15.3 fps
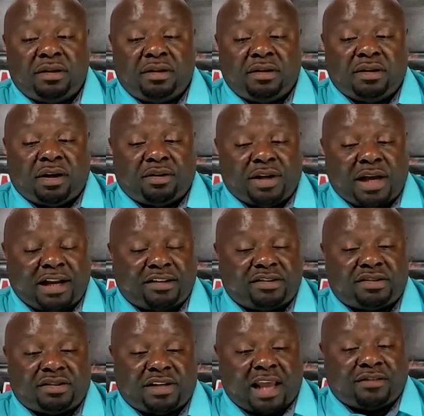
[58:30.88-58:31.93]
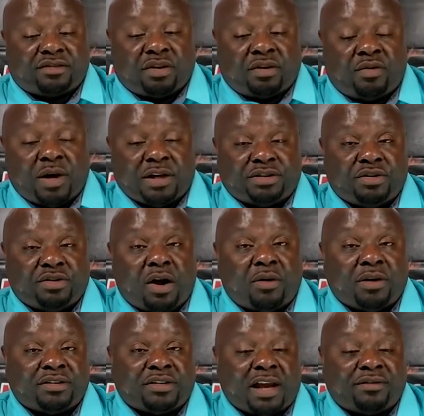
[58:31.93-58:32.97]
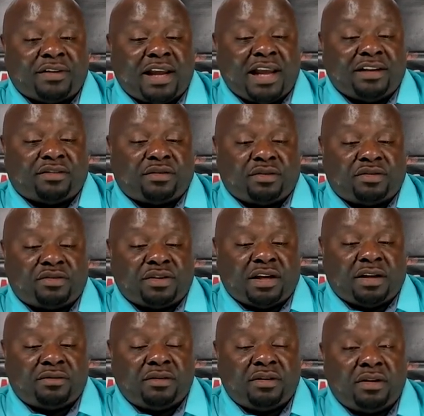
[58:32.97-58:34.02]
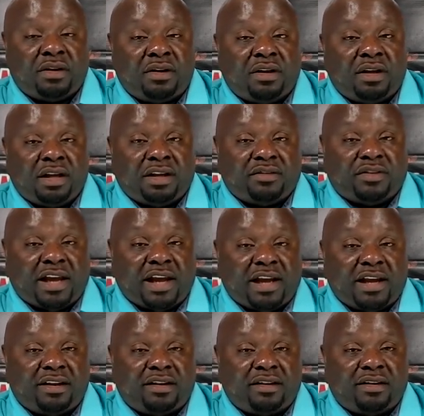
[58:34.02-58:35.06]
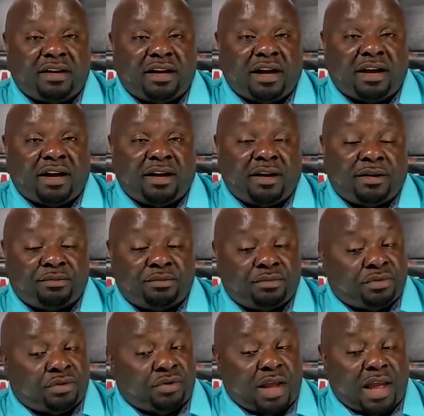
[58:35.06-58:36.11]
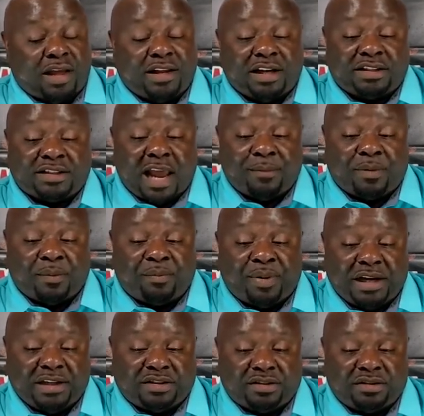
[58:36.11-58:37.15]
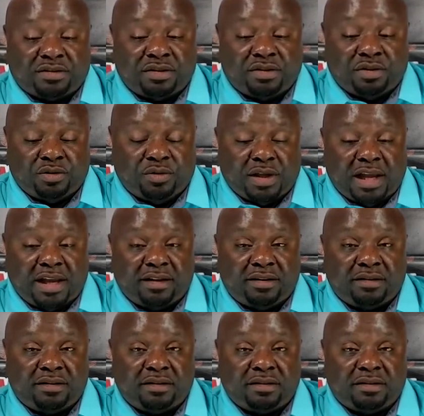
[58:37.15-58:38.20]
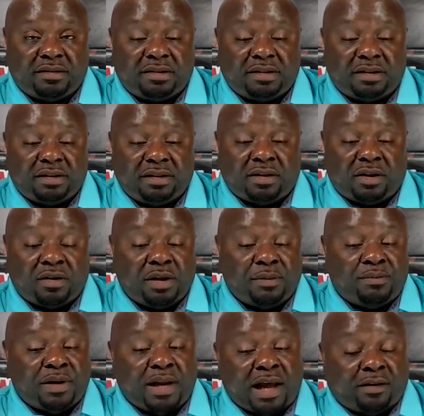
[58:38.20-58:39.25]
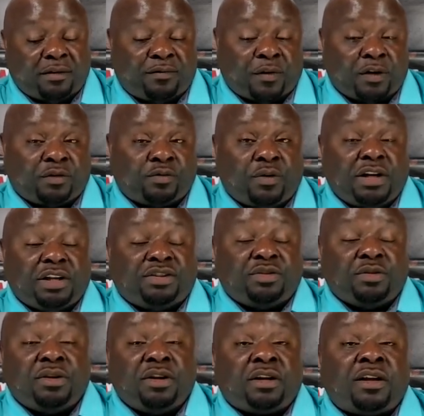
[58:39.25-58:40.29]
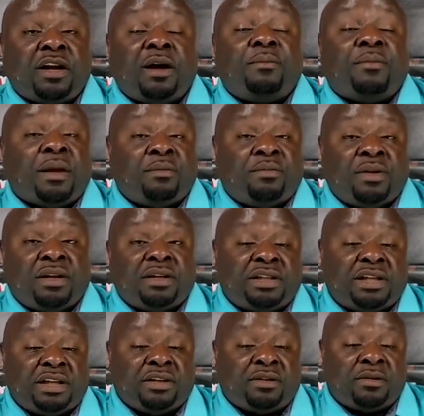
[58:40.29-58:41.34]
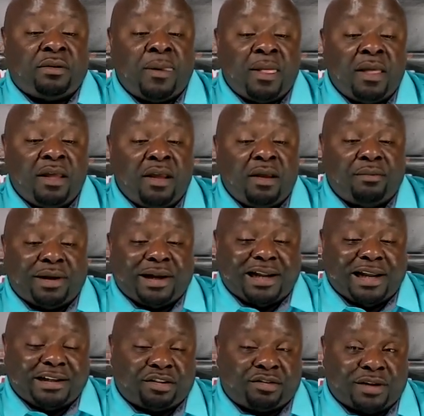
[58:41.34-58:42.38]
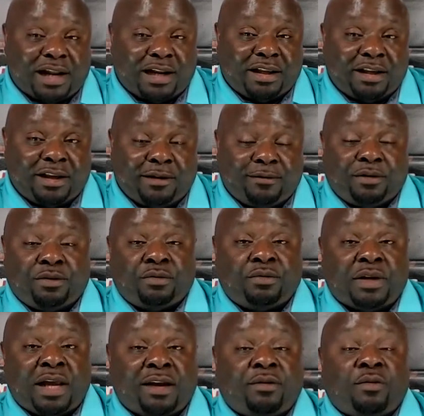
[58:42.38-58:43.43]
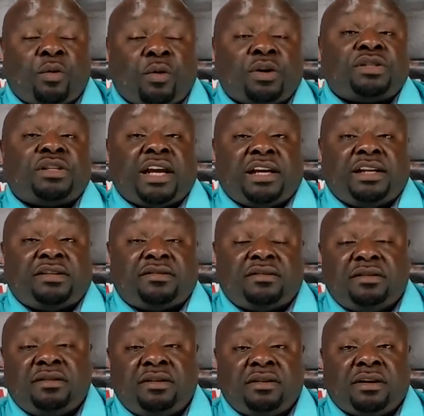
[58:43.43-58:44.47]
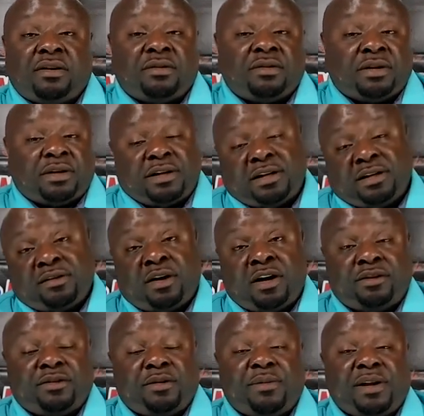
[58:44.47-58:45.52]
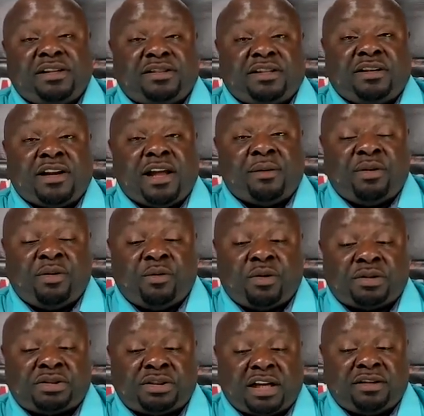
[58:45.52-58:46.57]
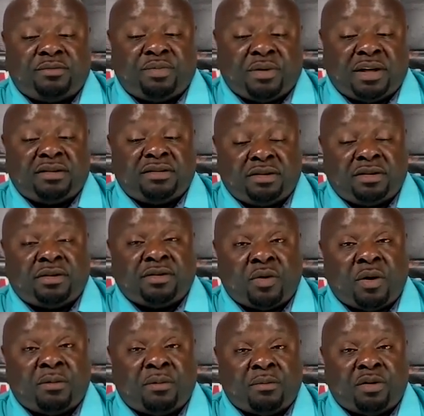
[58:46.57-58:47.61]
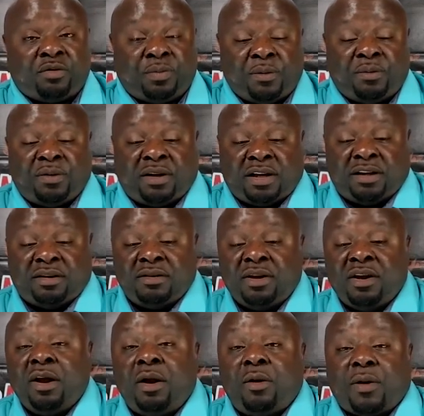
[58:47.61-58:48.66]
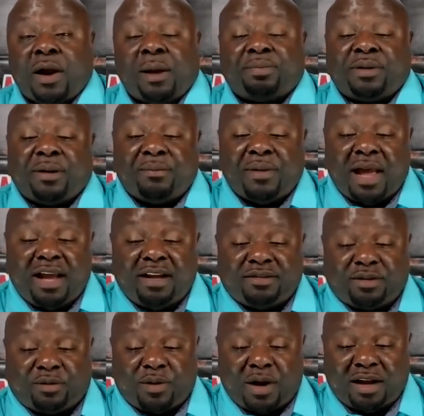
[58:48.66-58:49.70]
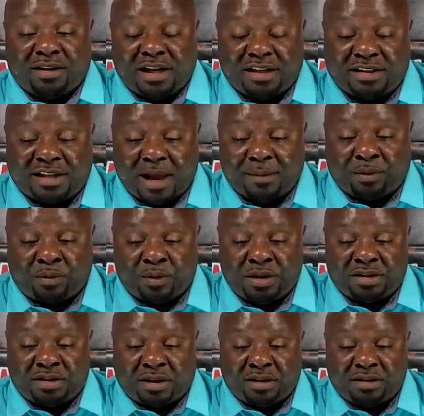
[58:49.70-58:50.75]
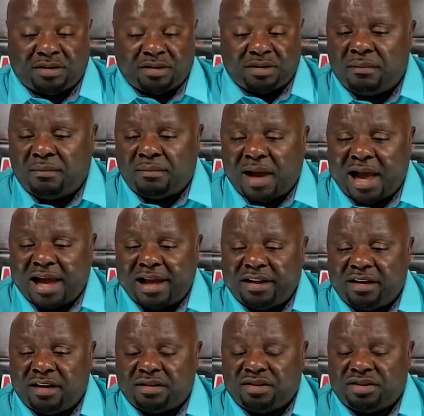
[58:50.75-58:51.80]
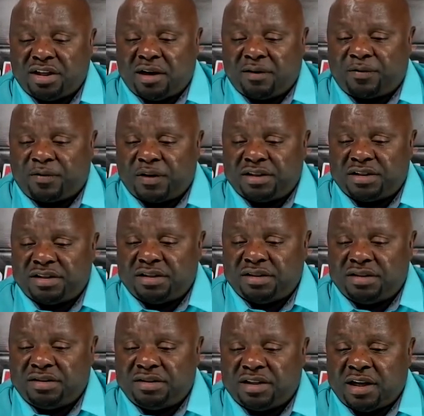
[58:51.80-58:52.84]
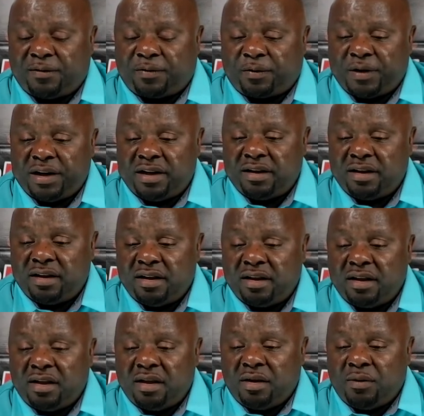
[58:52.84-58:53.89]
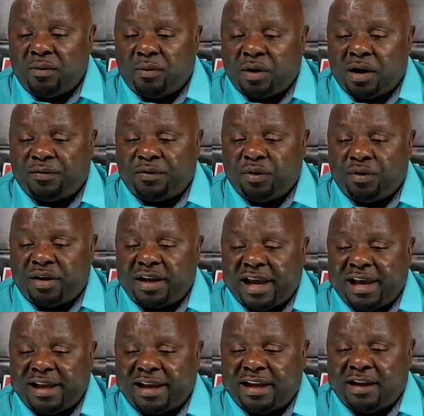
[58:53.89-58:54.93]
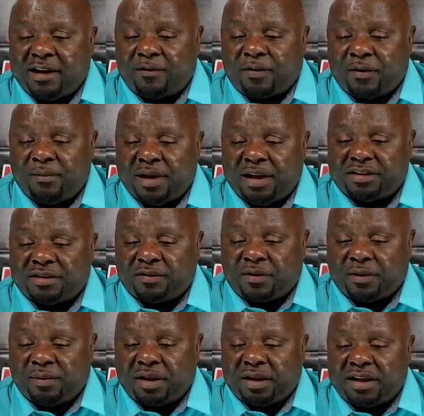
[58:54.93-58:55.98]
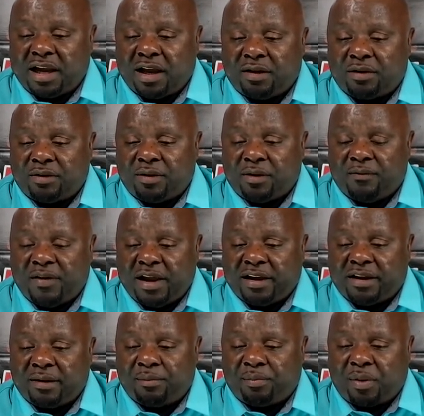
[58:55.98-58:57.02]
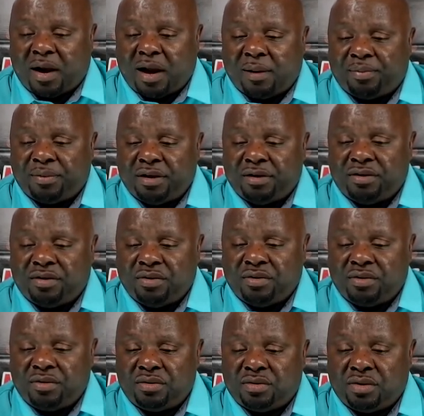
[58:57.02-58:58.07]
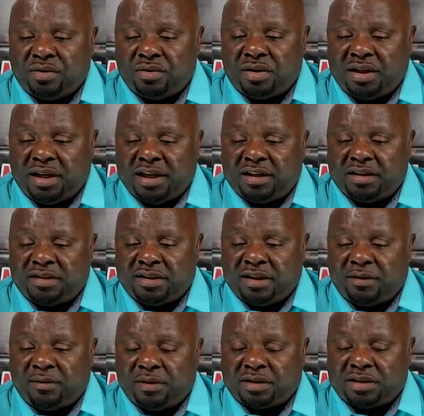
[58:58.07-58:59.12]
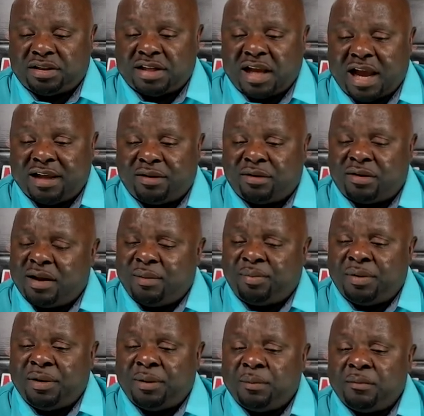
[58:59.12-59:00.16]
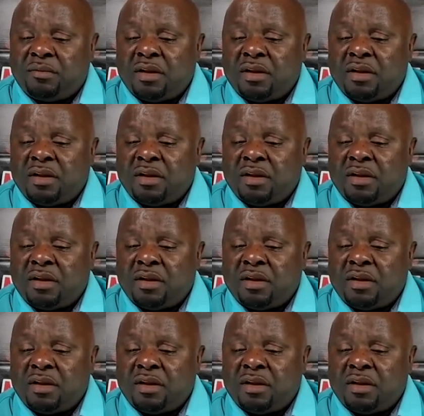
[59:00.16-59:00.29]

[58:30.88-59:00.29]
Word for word: You know, that's that's the question you always have to answer yourself: is that uh, do you have that type of patience to do that? You know, and now the first one that you look up may be a deal, but I like to try to give you like worst case. You know, and, and 100 may still not be worst case, but you know, normally most people can wrap their minds around that type of research. Maya Jeffress, Jeffrey, what if you can't get information from the county on the vacant property? Do you, do you then deal with the title company?